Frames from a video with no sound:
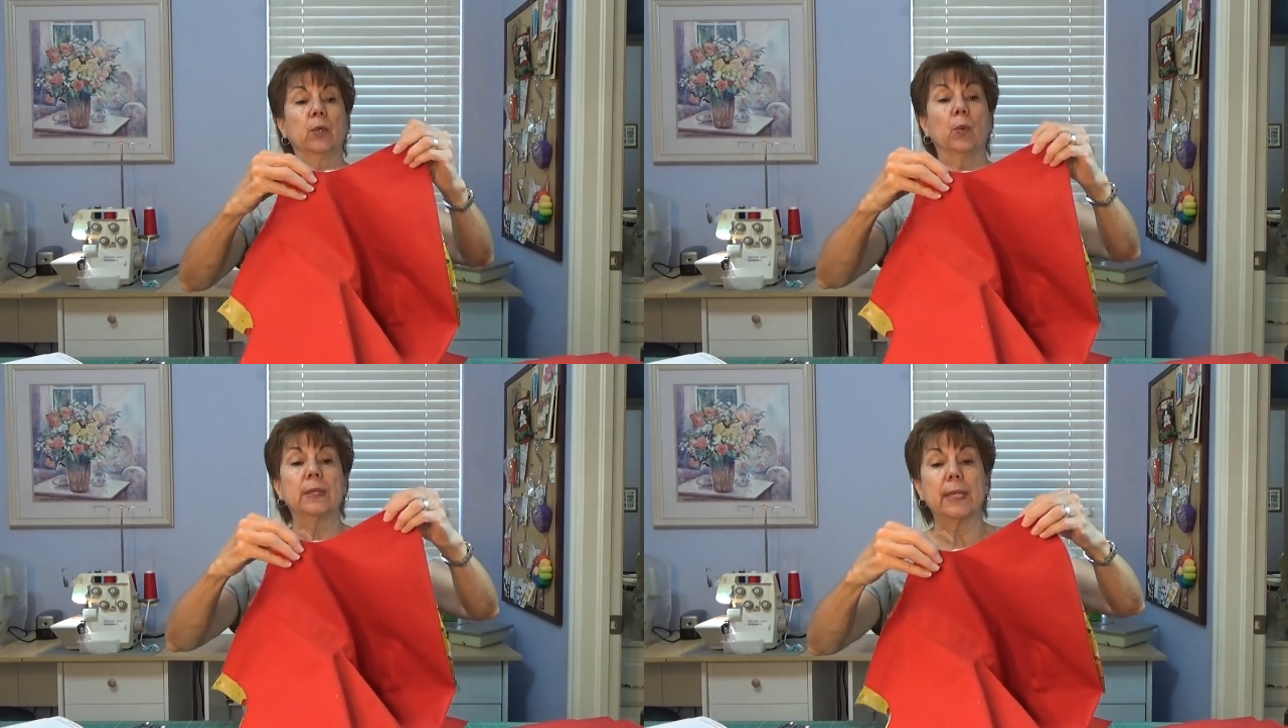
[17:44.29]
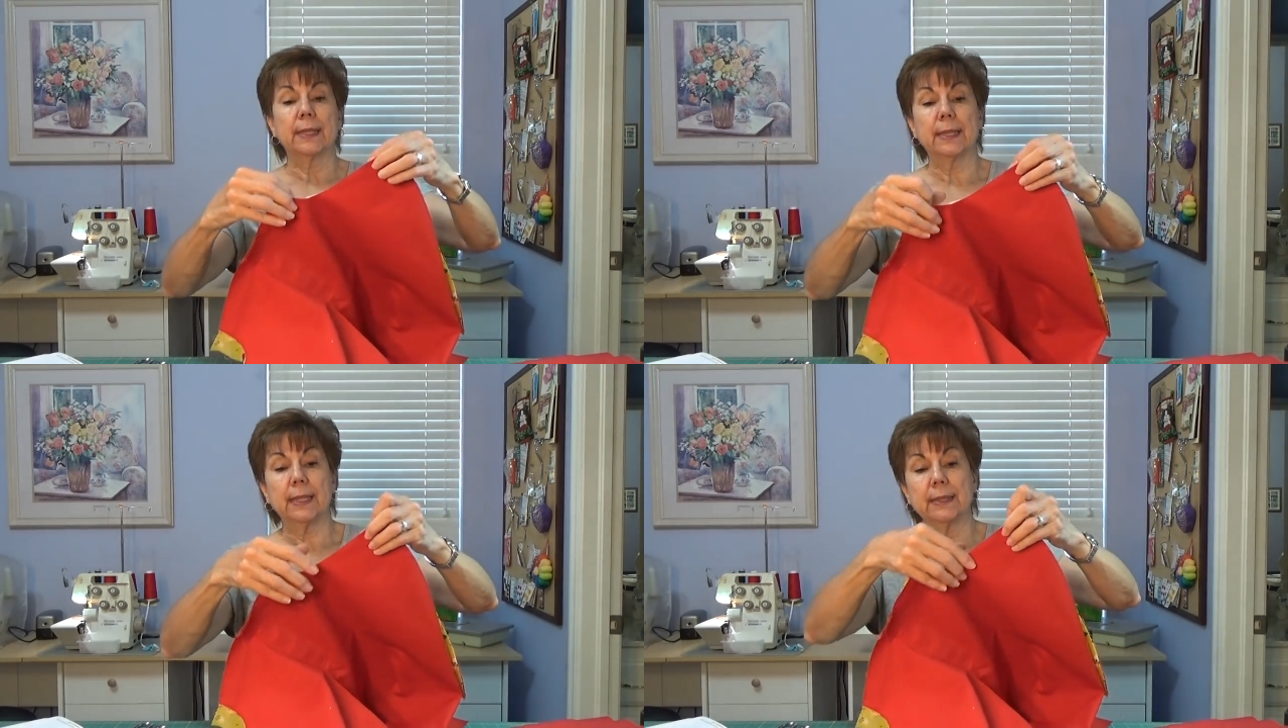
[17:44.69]
What
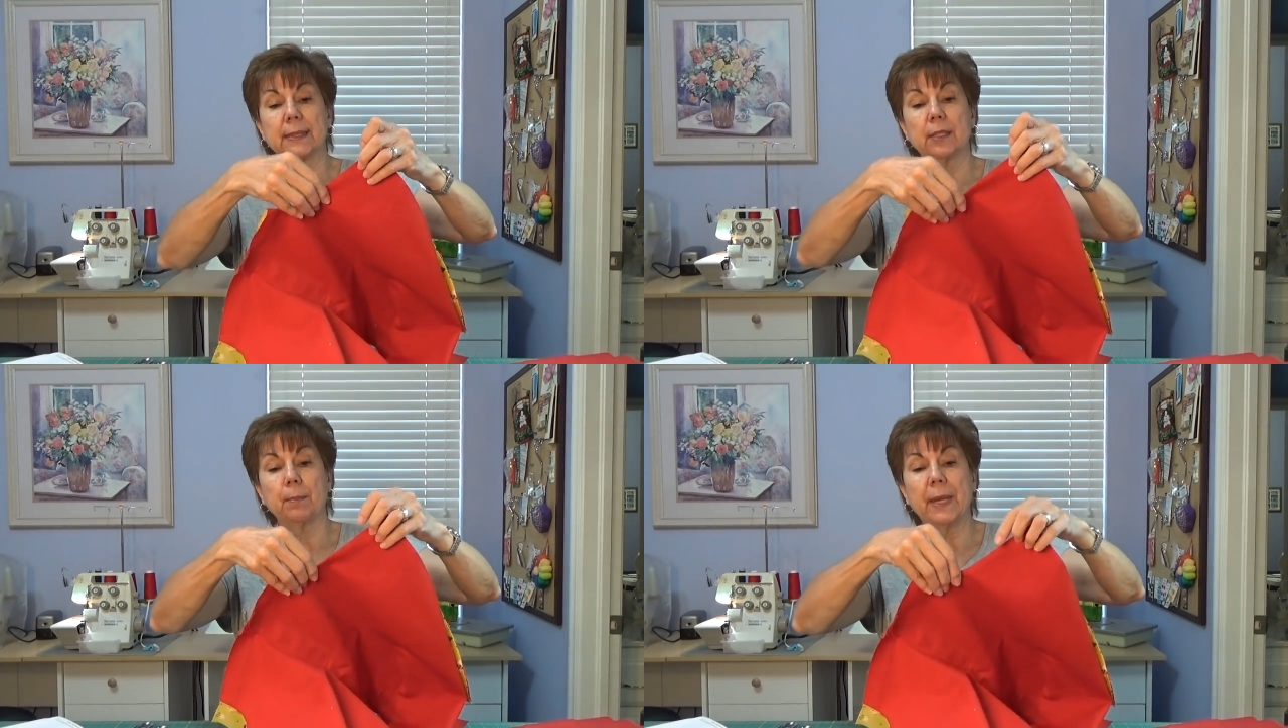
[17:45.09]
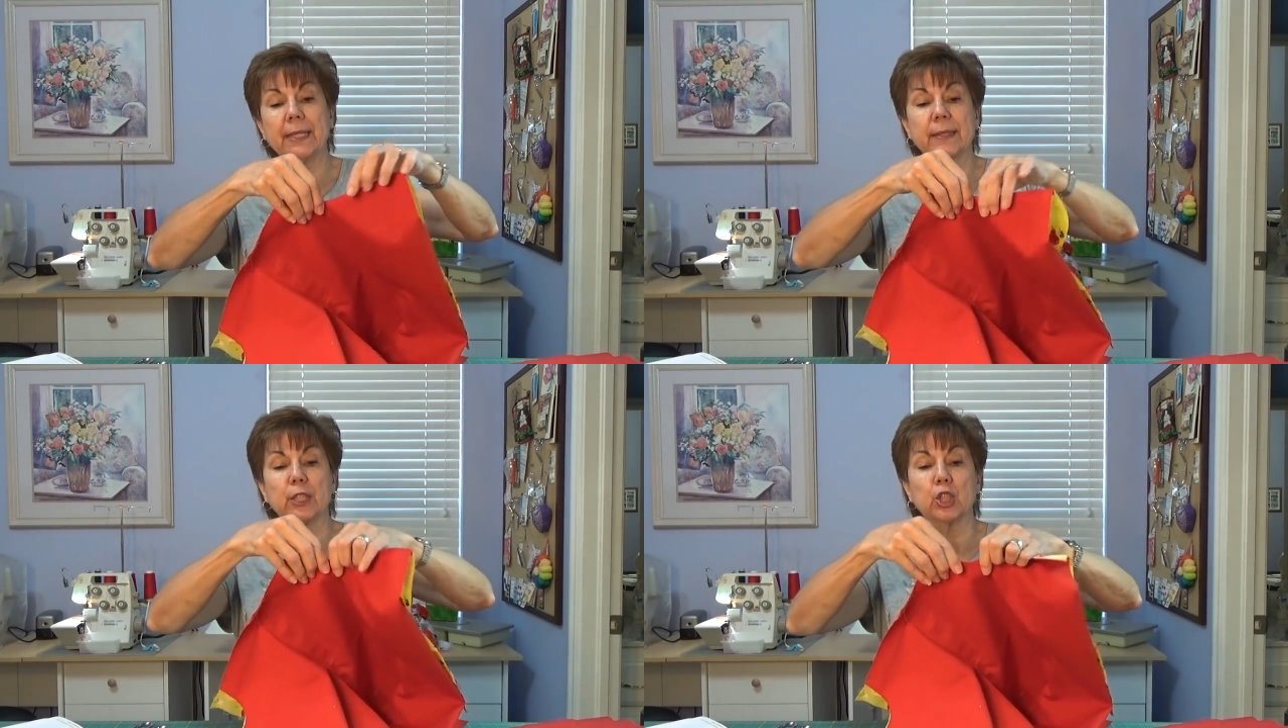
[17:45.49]
that does is it
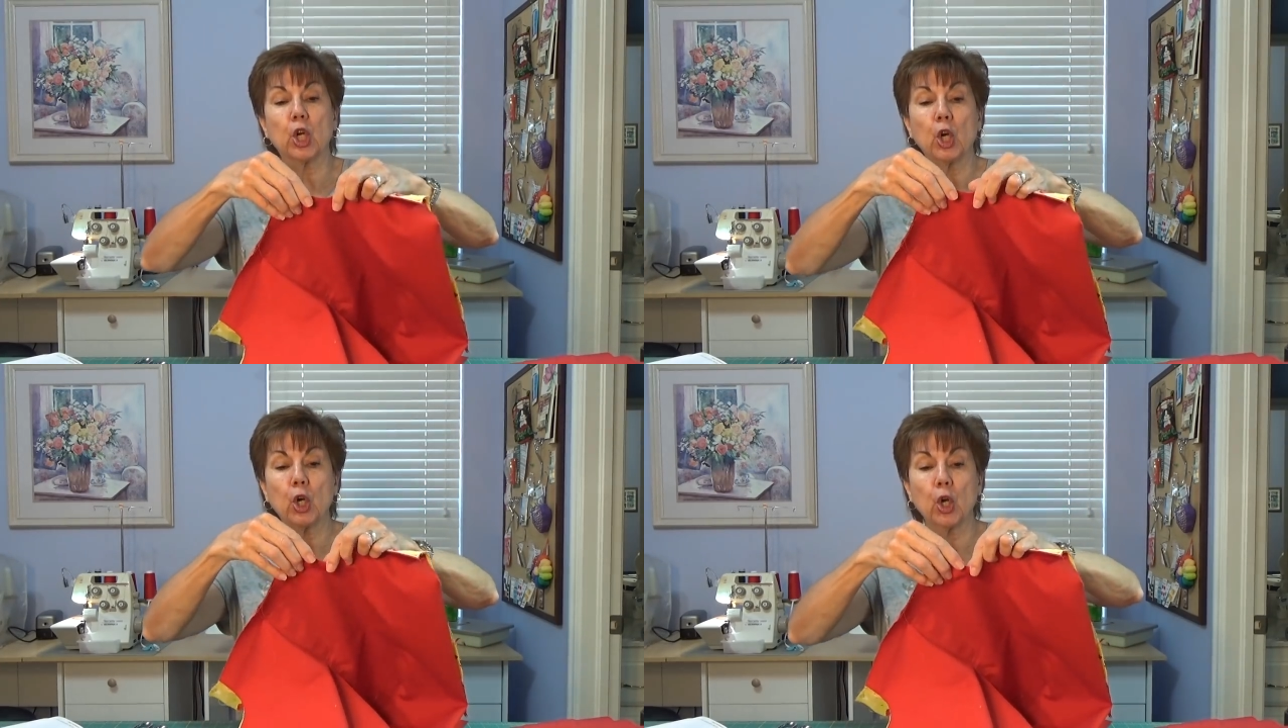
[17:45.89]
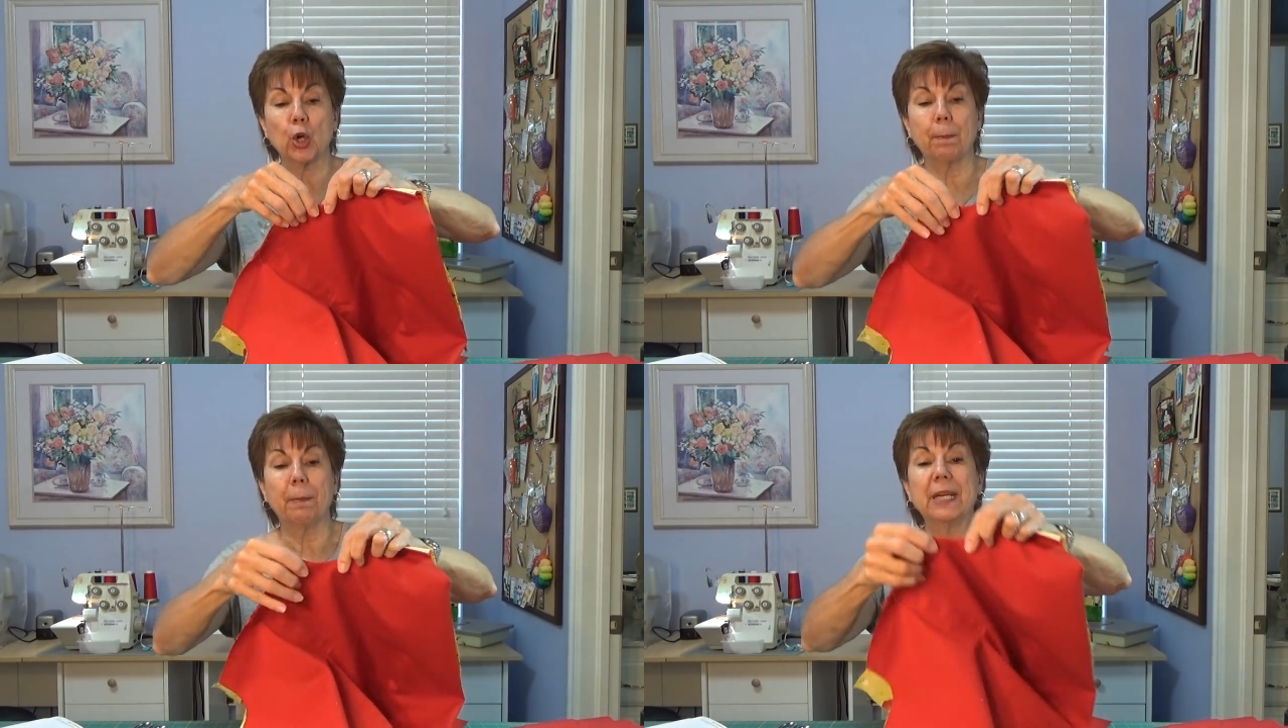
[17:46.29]
makes it
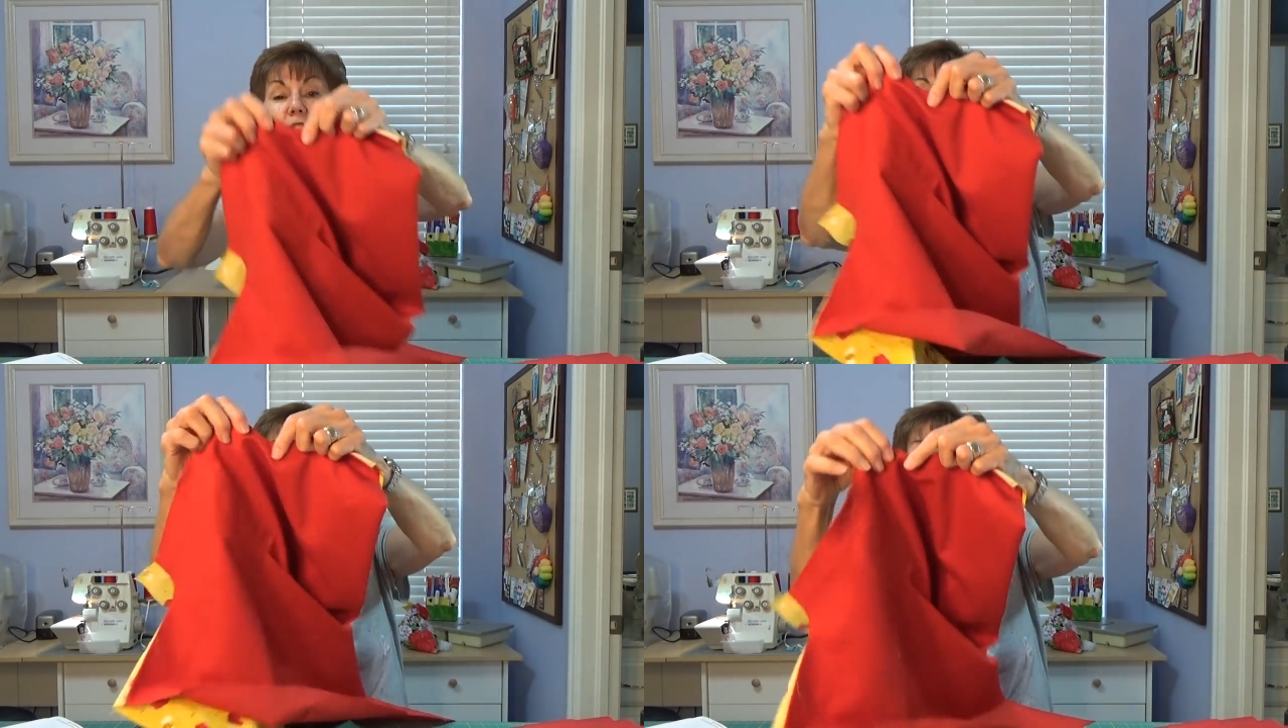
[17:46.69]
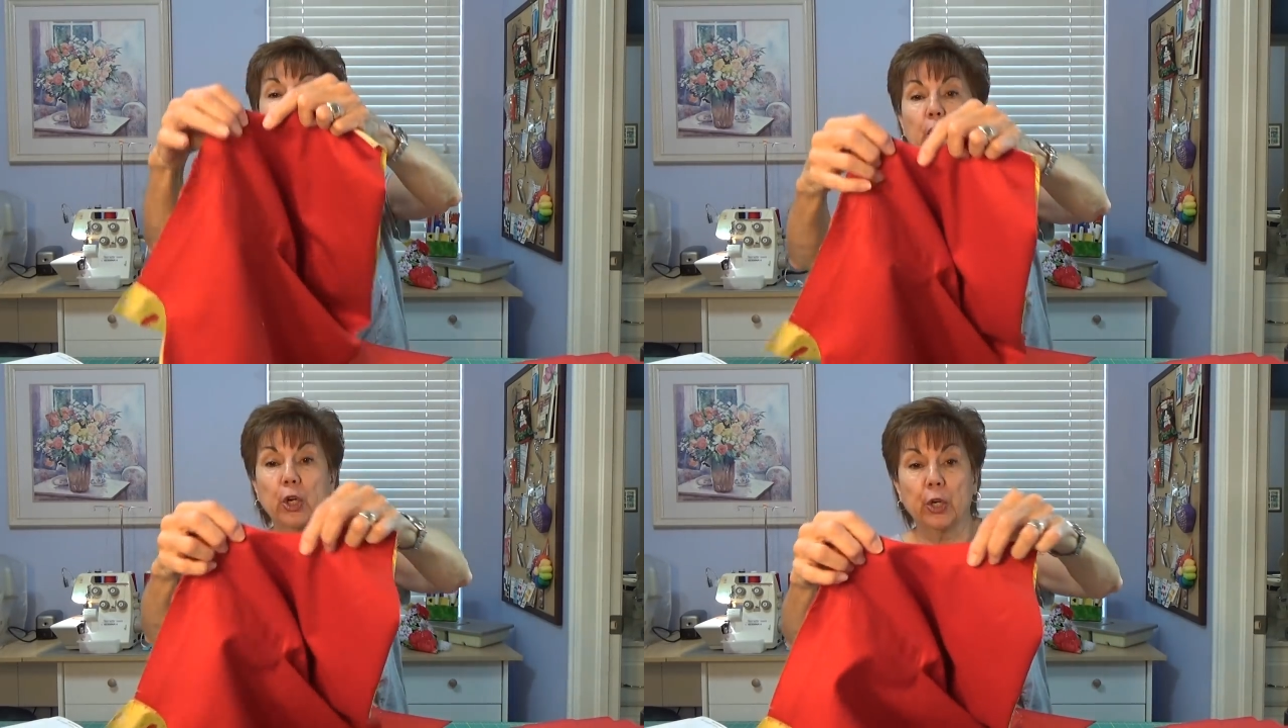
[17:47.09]
turn much
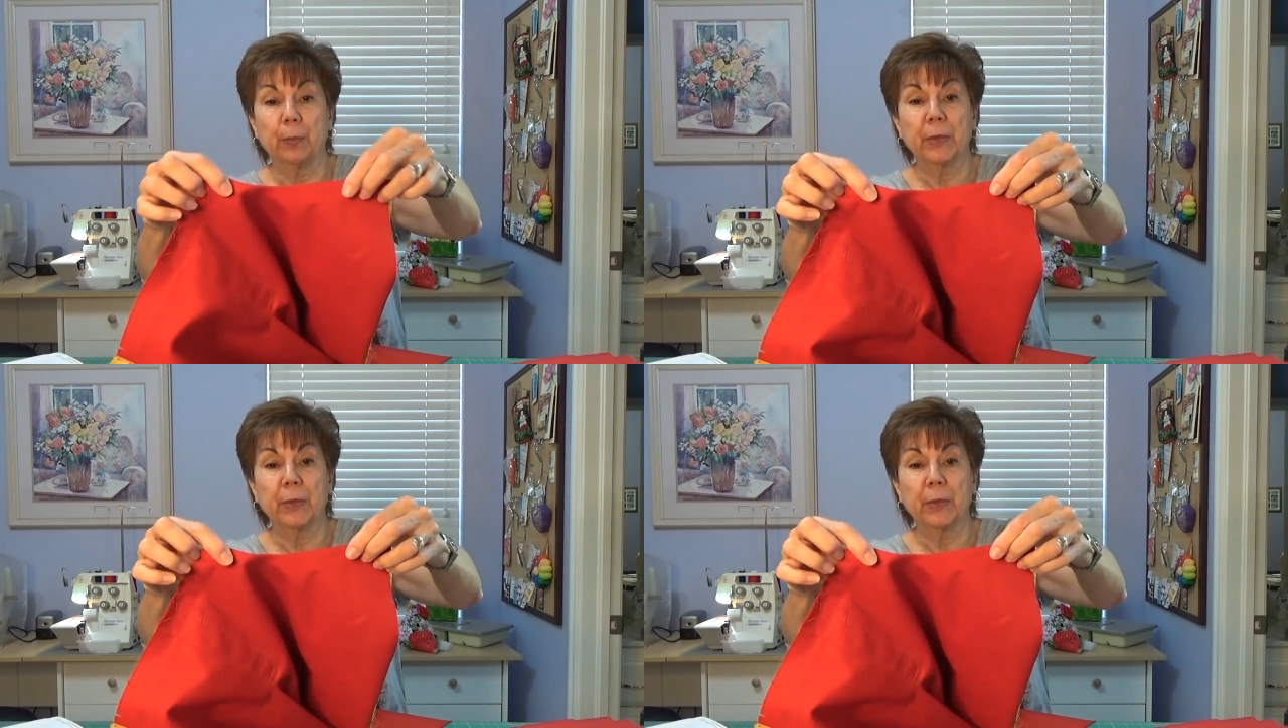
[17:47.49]
better.